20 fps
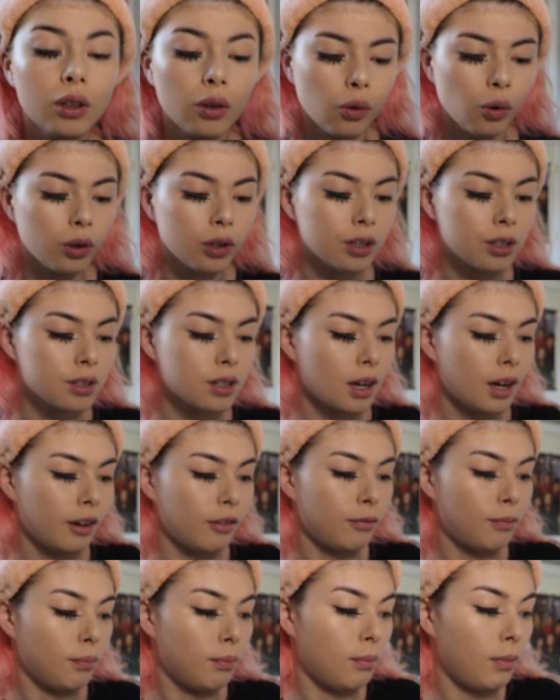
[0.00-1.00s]
orders
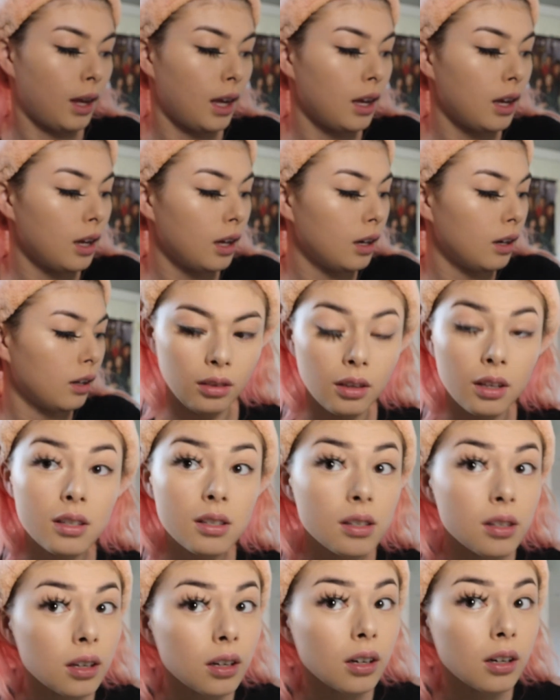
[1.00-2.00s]
I've made
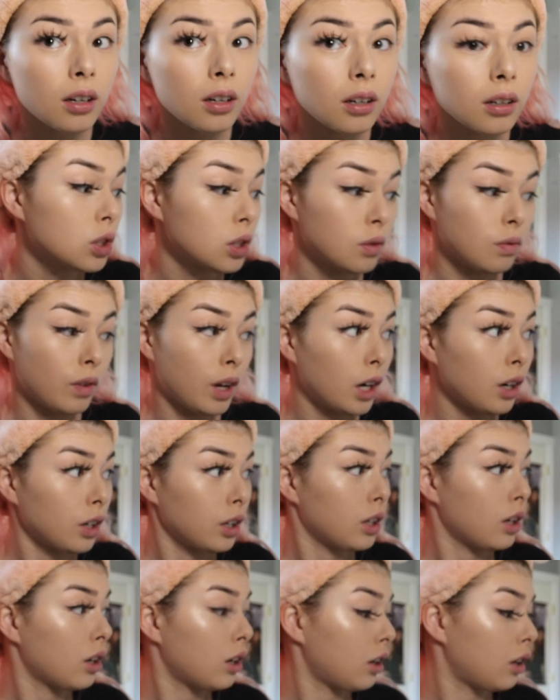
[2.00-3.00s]
this year. It's very
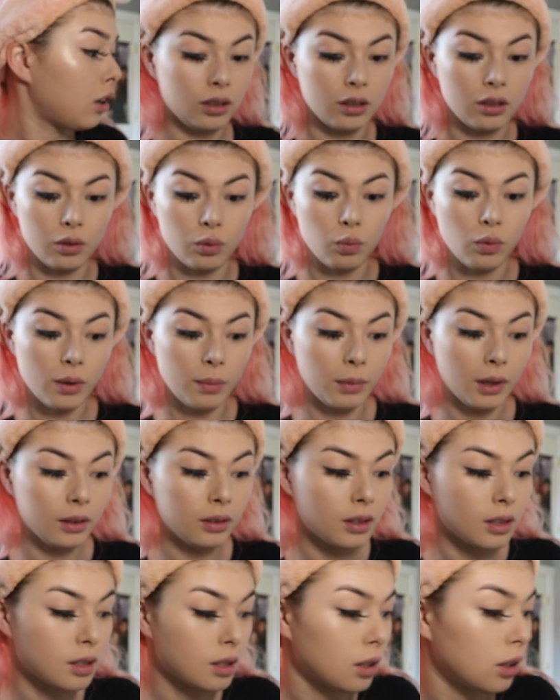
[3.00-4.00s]
good because what
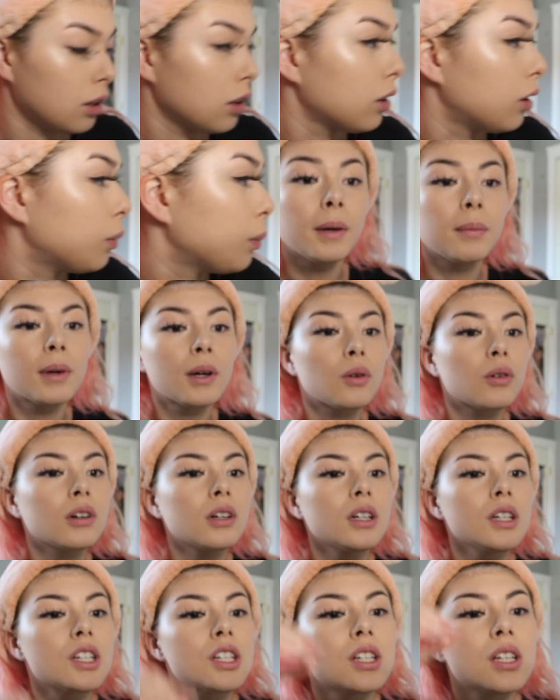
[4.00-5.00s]
month is it? But my order
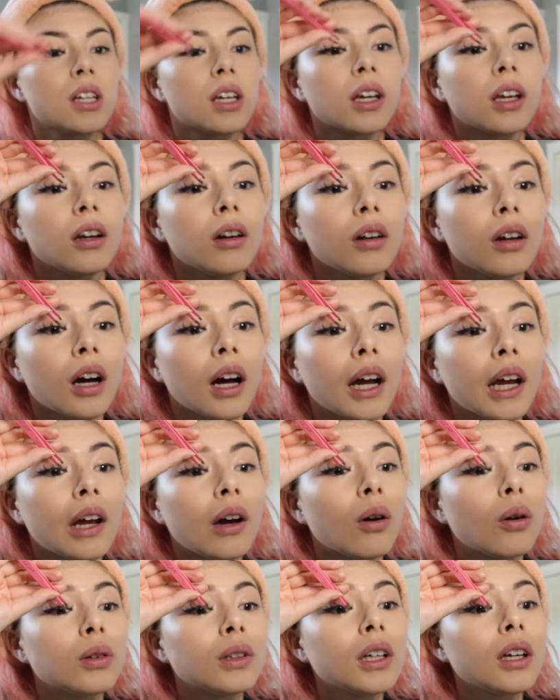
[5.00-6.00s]
on Shein, I
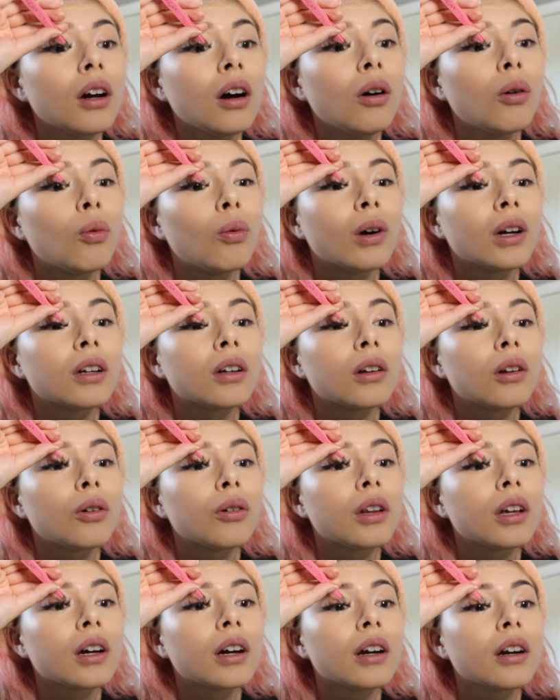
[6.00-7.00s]
only got 1
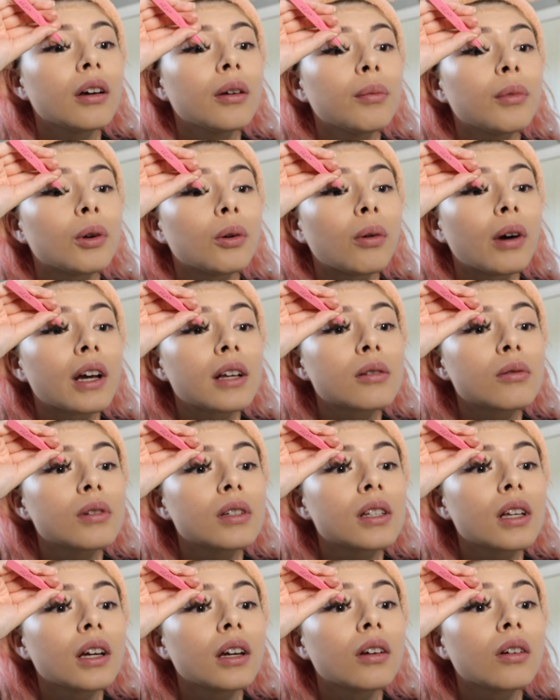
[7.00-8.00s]
clothing item. The rest
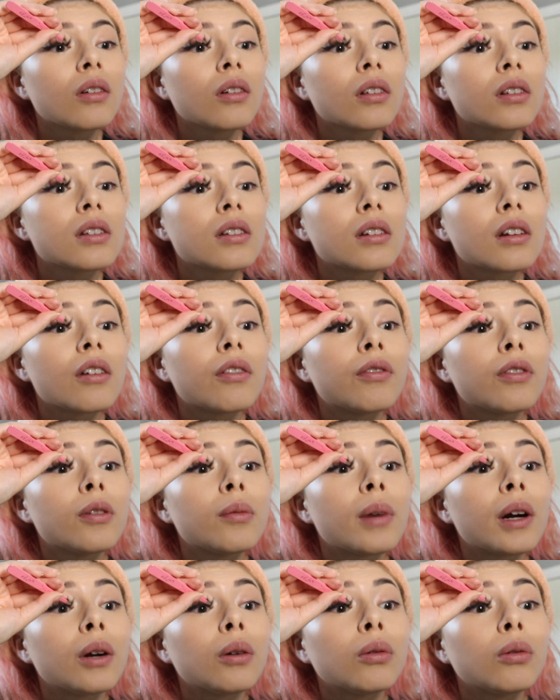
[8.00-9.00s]
was like stuff for
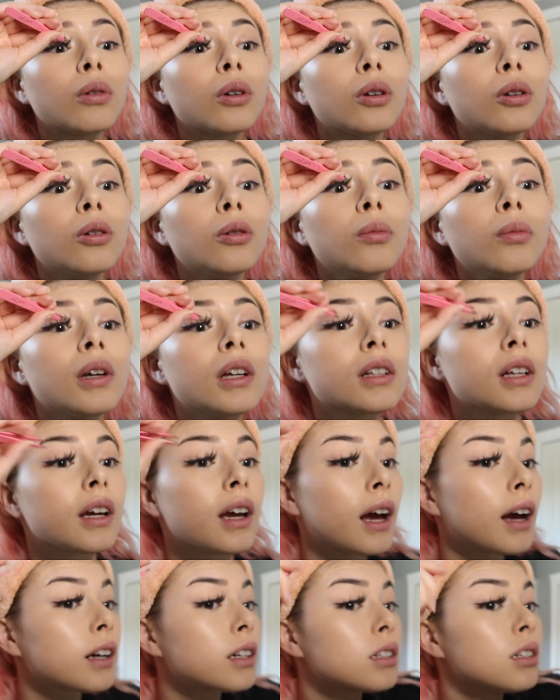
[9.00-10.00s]
my room because I
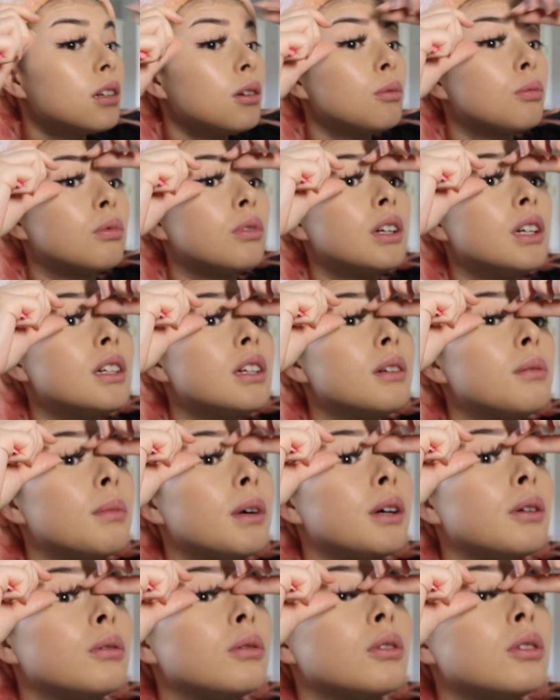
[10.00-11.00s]
actually redid
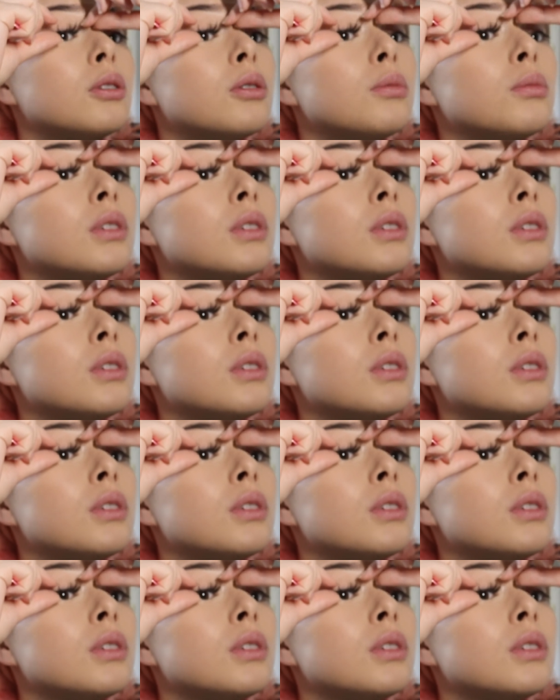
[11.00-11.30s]
my room